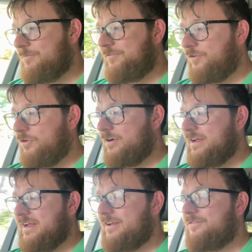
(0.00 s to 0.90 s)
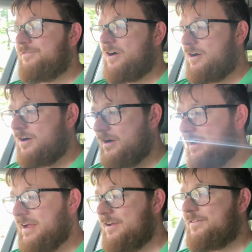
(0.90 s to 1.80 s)

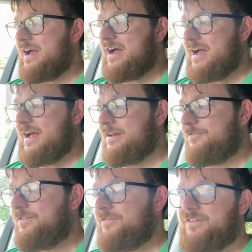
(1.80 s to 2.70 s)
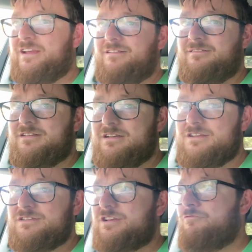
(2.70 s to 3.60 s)
45 and 50.
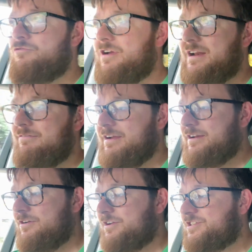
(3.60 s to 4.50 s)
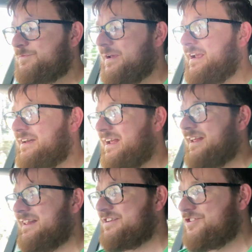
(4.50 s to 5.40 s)
So really, really nice speed.
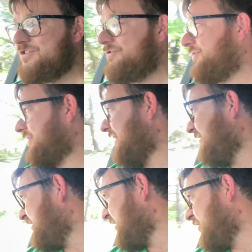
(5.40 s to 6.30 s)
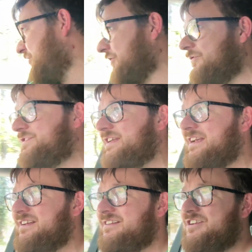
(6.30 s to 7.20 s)
You can
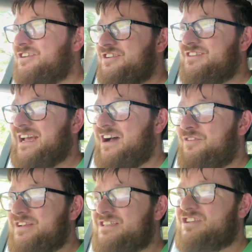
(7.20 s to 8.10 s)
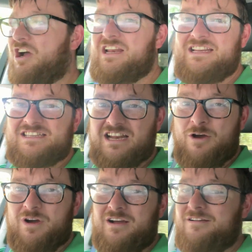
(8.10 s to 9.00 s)
obviously tell that it's slightly
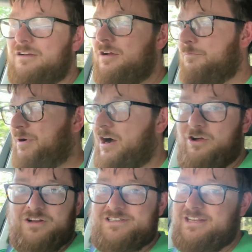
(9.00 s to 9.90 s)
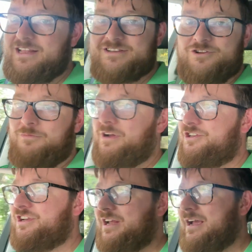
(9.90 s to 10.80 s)
slower, but honestly, there's not
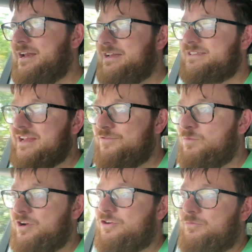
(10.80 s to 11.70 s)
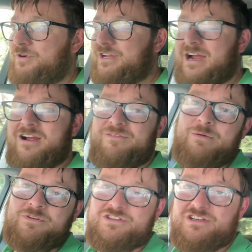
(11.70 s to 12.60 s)
much in it. And it's even when I got my
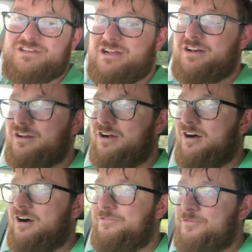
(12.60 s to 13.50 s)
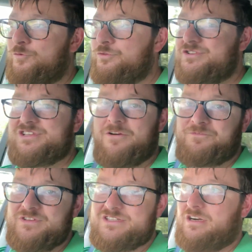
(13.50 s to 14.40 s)
Caravan, which is 1.5 tons of all the stuff
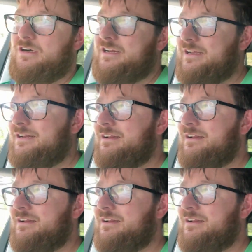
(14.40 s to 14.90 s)
inside it,